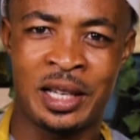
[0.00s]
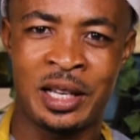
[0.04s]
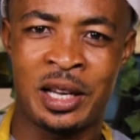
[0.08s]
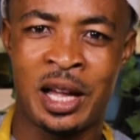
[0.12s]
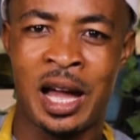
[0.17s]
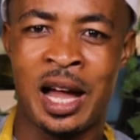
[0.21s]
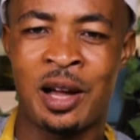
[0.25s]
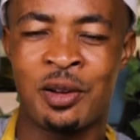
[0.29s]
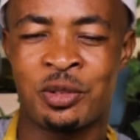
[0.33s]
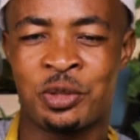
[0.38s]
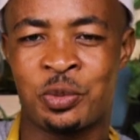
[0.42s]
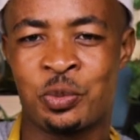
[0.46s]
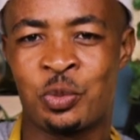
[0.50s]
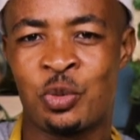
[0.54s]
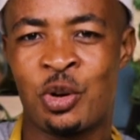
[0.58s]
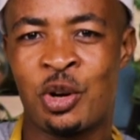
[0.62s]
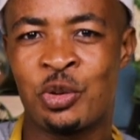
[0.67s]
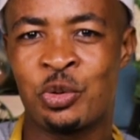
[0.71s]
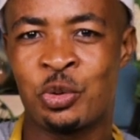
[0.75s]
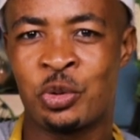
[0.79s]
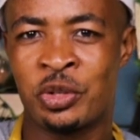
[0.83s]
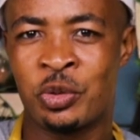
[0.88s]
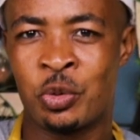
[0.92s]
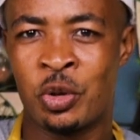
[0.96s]
And as
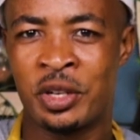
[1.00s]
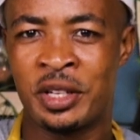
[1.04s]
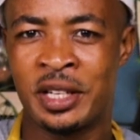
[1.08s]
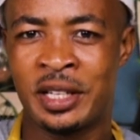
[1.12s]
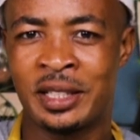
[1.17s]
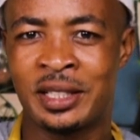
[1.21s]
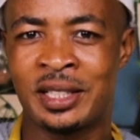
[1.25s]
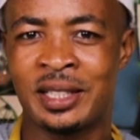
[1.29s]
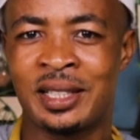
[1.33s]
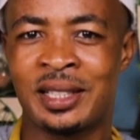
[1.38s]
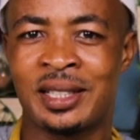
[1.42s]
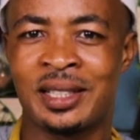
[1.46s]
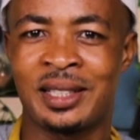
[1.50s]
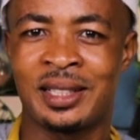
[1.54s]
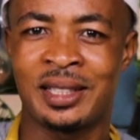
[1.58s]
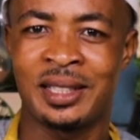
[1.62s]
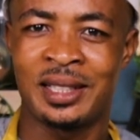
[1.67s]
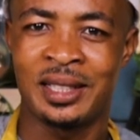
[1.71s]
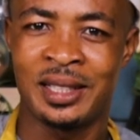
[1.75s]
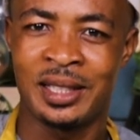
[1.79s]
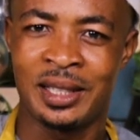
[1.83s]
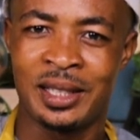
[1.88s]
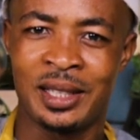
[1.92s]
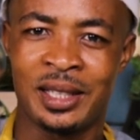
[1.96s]
more you donate,
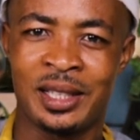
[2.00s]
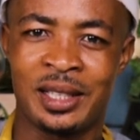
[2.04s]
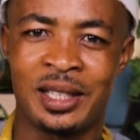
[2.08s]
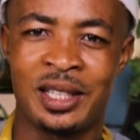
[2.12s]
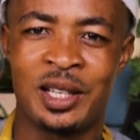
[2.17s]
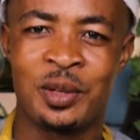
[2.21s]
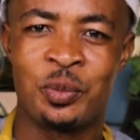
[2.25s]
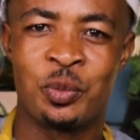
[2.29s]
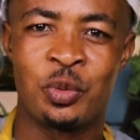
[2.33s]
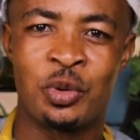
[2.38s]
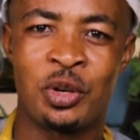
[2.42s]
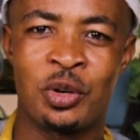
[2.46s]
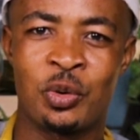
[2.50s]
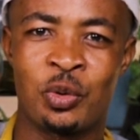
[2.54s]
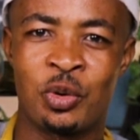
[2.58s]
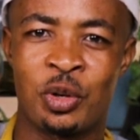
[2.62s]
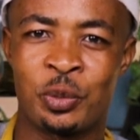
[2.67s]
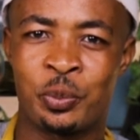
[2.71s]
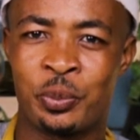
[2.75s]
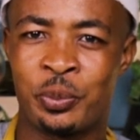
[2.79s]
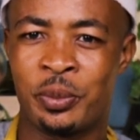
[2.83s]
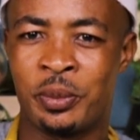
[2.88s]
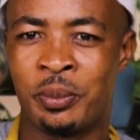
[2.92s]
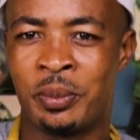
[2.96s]
the more
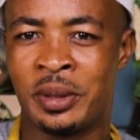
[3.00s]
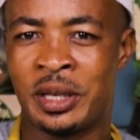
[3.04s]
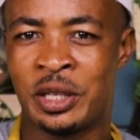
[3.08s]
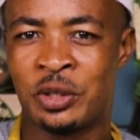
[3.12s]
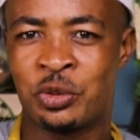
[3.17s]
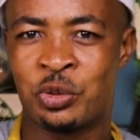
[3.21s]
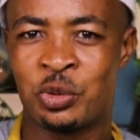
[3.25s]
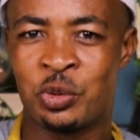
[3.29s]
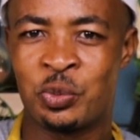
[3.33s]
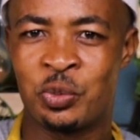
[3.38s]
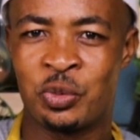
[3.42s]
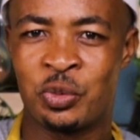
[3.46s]
God bless you